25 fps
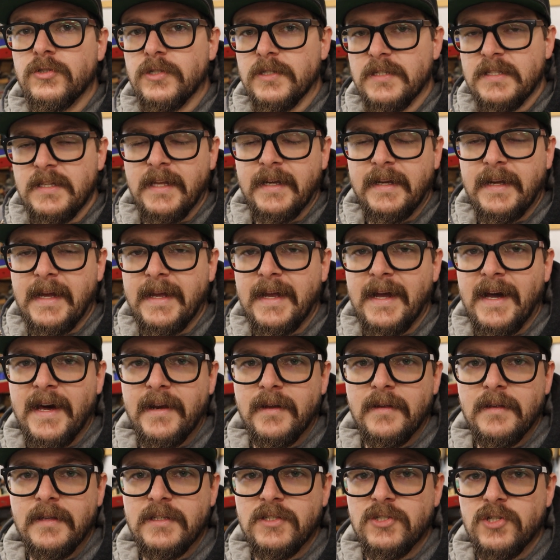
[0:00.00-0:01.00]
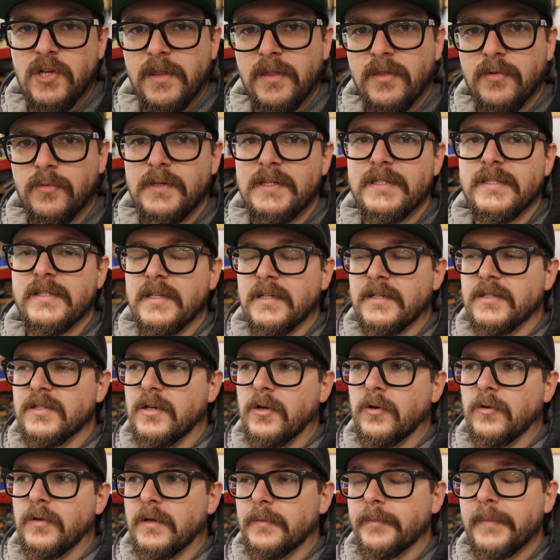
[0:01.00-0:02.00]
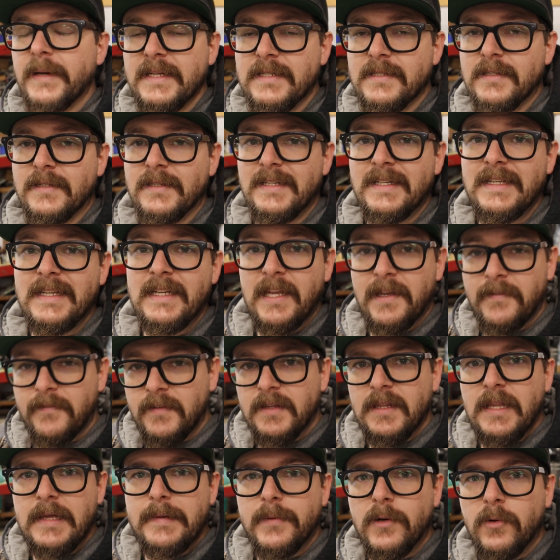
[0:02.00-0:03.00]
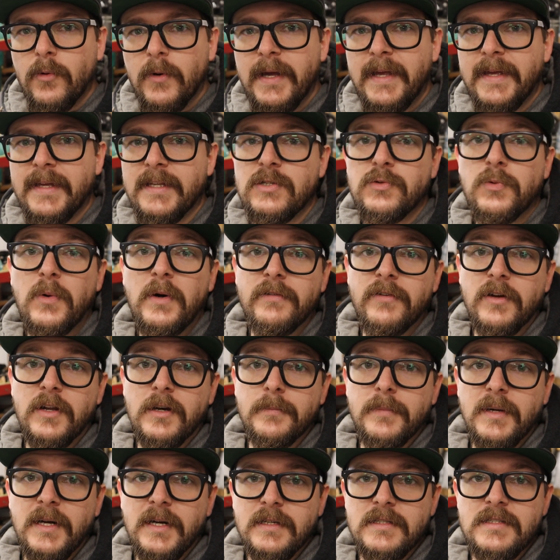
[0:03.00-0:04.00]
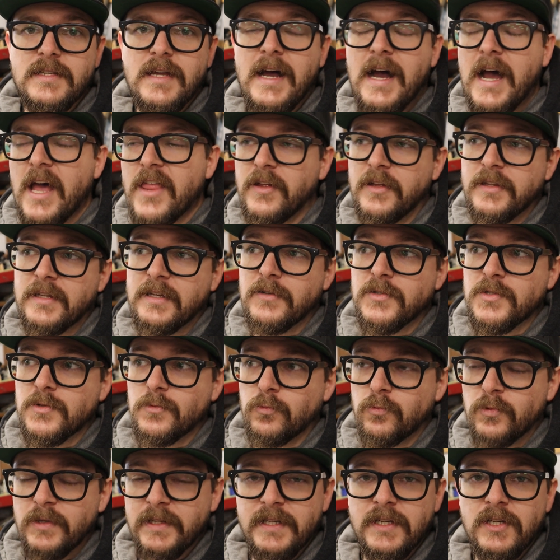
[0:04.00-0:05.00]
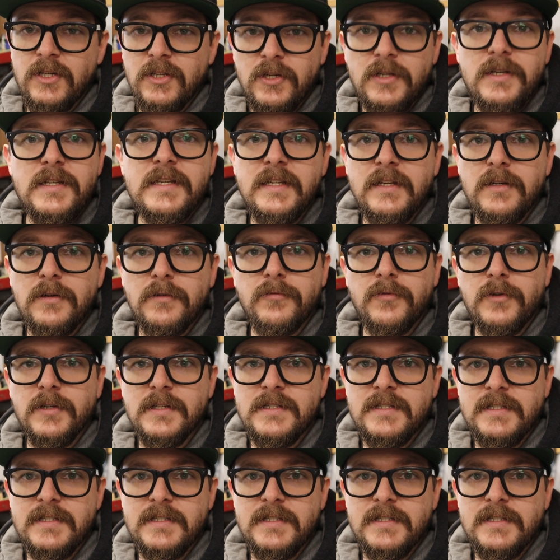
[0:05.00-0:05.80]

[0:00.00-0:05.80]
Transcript: just like I got it, a Gen 3 6.0, they're basically giving them away at $1,200. I thought that was a really good deal for a